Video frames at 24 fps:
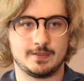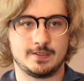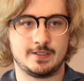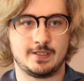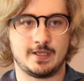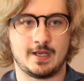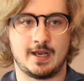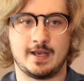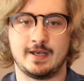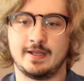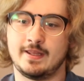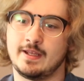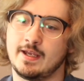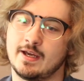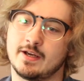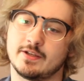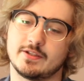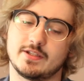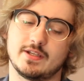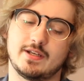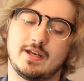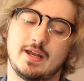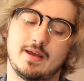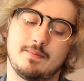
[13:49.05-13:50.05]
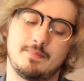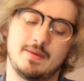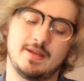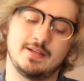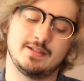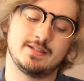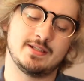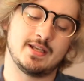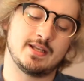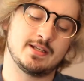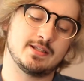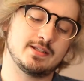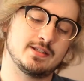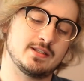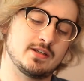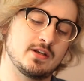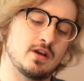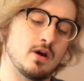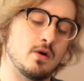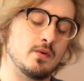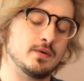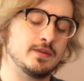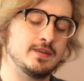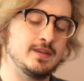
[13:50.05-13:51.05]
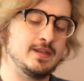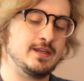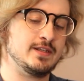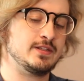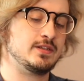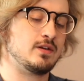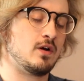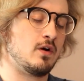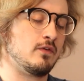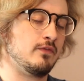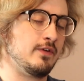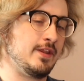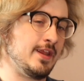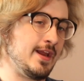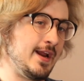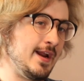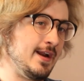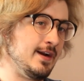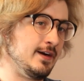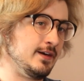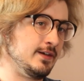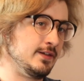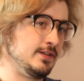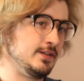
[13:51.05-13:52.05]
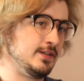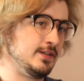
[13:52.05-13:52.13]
to anything else, and it made sense to go with this over the Air